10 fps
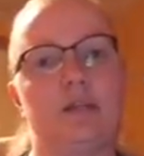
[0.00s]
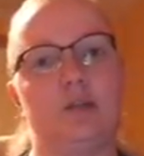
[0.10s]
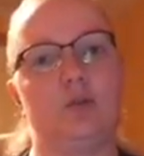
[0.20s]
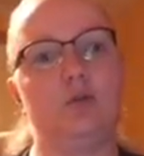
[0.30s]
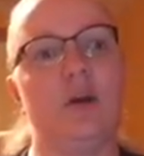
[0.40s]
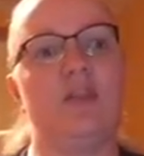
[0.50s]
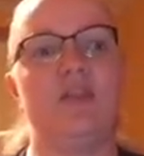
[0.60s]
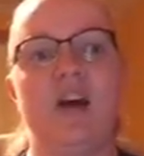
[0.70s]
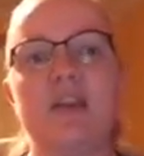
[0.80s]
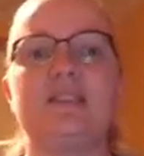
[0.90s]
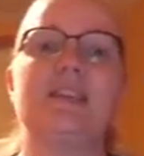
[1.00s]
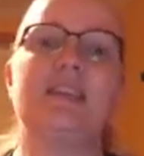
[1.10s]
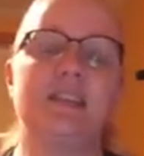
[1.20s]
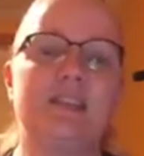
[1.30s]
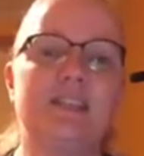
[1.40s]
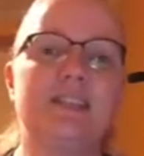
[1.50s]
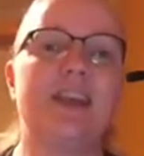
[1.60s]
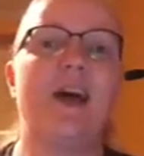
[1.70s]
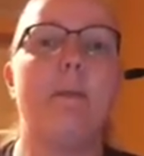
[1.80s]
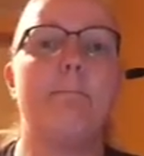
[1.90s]
do, and that is
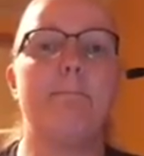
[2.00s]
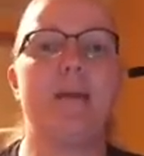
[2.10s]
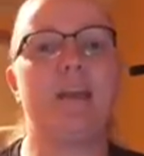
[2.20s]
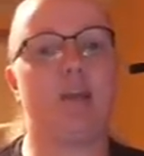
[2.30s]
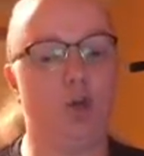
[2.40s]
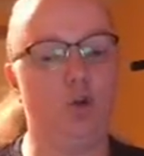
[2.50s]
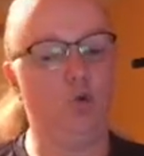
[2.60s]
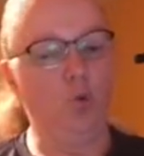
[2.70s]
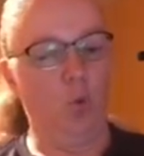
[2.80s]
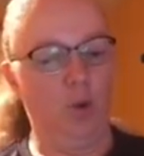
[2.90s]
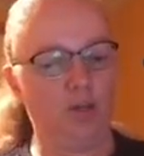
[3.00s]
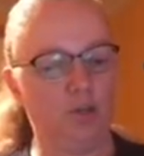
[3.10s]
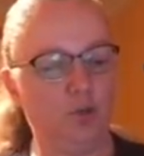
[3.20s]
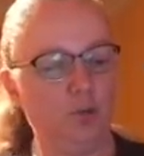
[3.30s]
make you want to